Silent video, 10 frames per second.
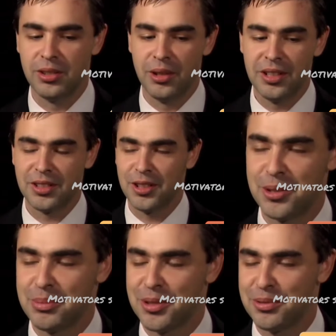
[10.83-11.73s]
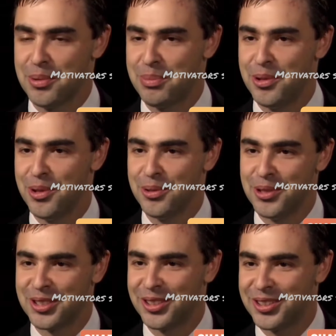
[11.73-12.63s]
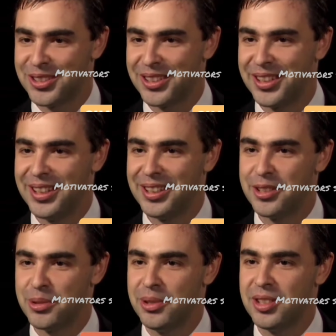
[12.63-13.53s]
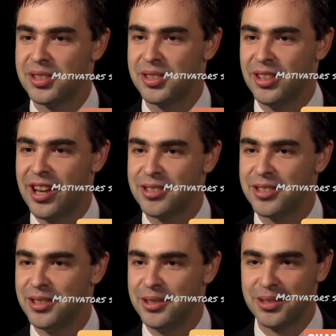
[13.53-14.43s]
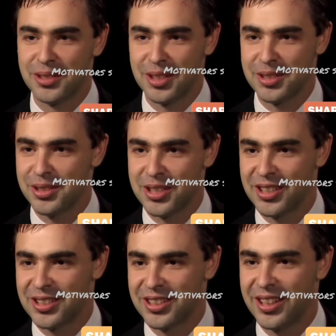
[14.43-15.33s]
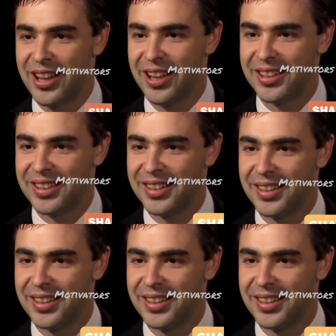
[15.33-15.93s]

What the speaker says: a great argument for pure research, because we didn't start out to do a search engine at all.